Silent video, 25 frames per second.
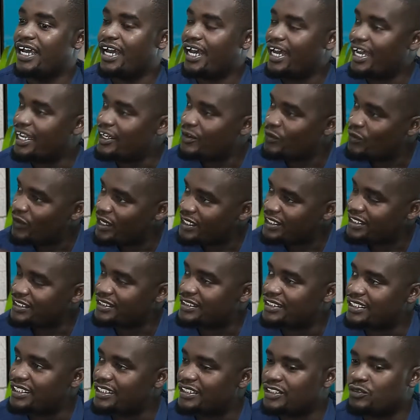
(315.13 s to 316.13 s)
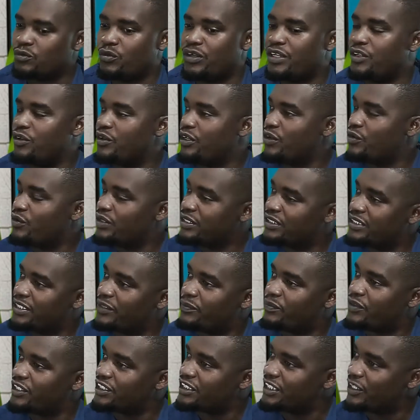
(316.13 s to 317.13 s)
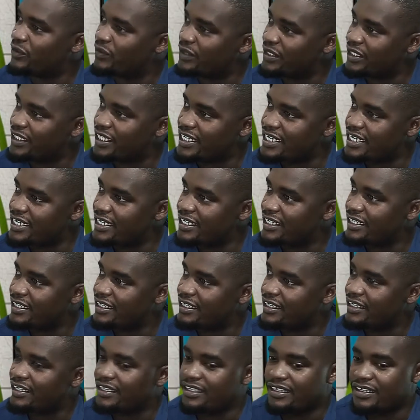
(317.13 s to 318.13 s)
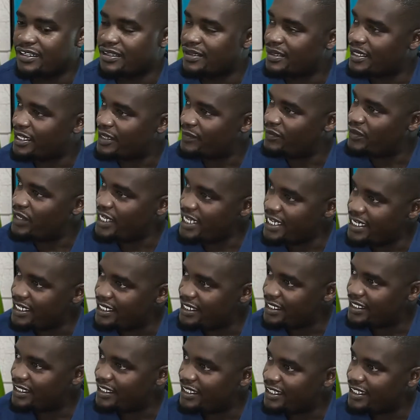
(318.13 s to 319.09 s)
And what is next? When you increase the pressure within, they bleed.